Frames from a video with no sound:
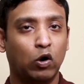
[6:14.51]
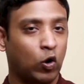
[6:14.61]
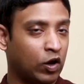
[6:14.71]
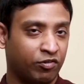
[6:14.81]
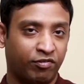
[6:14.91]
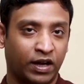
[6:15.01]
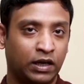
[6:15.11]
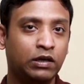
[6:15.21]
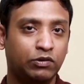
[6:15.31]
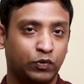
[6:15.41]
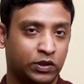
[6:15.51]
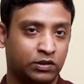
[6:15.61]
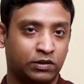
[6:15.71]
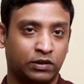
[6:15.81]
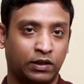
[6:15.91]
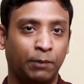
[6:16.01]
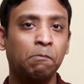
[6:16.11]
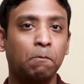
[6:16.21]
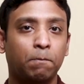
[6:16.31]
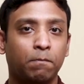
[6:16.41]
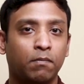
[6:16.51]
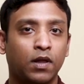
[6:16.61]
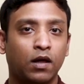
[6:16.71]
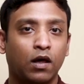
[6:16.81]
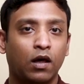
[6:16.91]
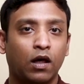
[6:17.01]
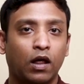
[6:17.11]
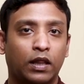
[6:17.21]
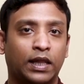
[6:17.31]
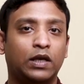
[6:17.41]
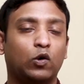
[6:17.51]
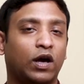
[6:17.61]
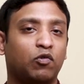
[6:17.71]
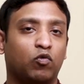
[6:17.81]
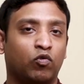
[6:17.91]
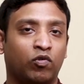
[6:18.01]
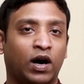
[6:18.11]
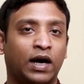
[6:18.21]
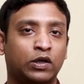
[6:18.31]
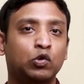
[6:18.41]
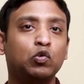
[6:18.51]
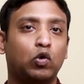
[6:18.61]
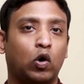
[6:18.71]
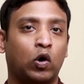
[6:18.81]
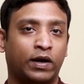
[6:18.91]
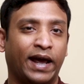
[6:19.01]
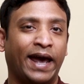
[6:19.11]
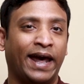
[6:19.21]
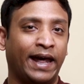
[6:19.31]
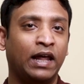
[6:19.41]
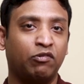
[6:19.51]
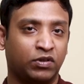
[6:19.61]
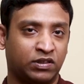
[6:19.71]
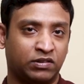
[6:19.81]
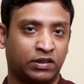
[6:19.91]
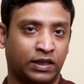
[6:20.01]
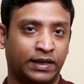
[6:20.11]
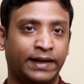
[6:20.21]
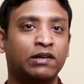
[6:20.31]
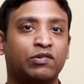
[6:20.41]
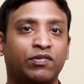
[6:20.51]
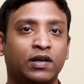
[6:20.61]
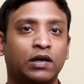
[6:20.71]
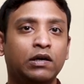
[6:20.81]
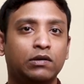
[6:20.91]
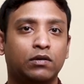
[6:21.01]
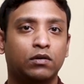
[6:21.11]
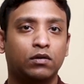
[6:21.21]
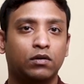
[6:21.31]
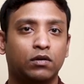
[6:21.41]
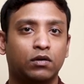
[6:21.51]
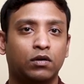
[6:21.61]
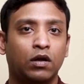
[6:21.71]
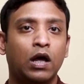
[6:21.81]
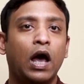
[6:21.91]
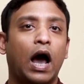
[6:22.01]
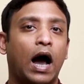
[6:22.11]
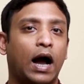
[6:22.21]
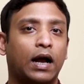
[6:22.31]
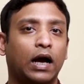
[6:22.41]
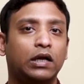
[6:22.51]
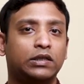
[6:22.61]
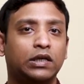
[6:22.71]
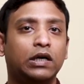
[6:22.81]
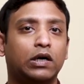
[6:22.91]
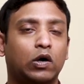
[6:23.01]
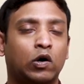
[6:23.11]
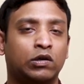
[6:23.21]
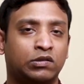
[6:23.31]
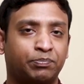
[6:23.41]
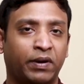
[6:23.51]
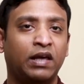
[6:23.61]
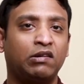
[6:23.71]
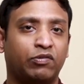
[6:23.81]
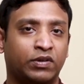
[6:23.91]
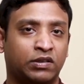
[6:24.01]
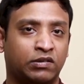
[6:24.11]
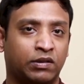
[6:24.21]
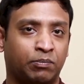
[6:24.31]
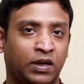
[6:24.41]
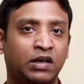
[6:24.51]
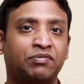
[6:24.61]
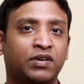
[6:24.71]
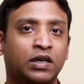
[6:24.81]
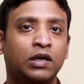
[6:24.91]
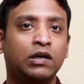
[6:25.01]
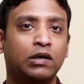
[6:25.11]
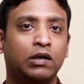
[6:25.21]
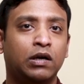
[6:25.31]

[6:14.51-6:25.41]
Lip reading: or fire, which is the thumb. Then you have Vayu or air, which is the index finger. Akasha or space, which is the middle finger.